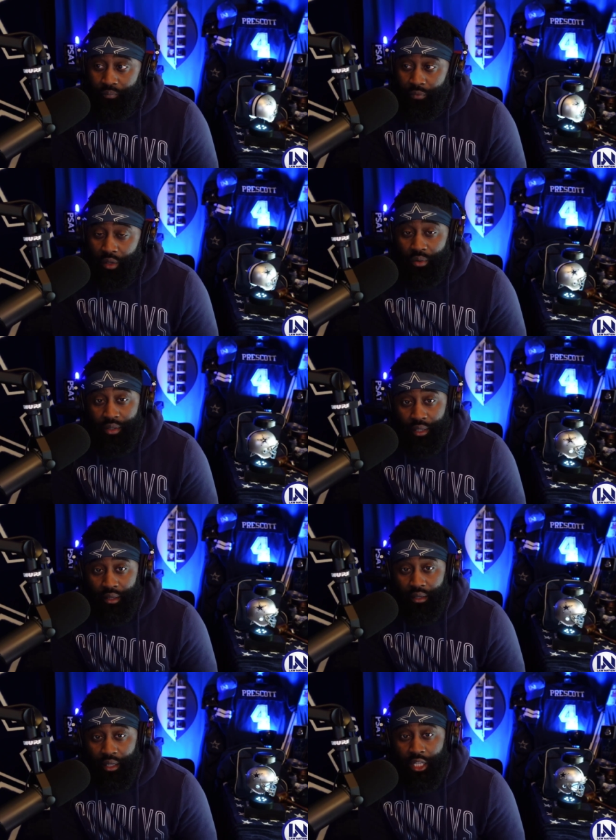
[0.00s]
Oh,
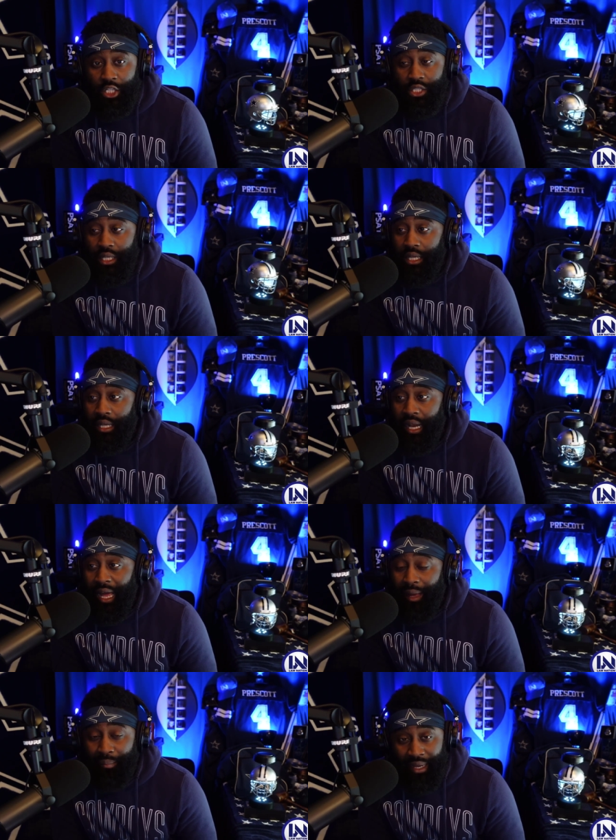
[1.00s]
yeah, against
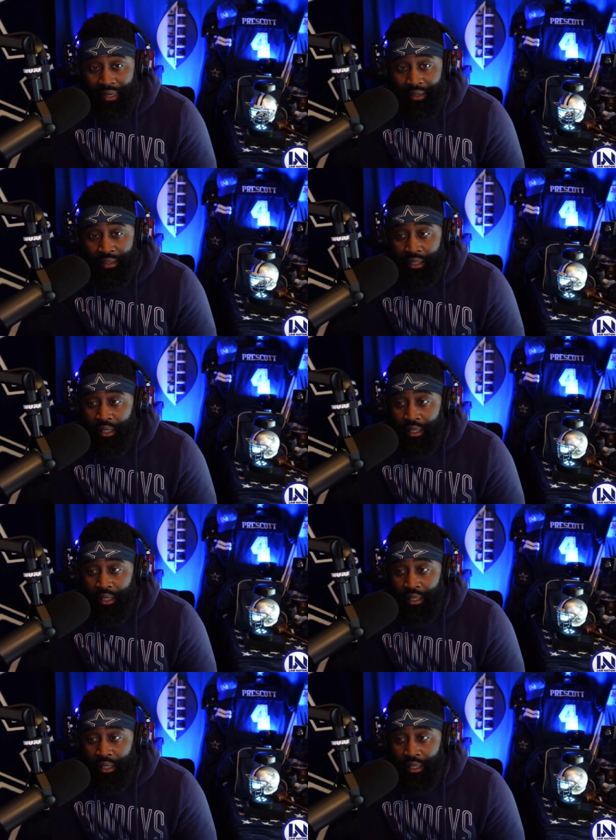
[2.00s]
Eli Manning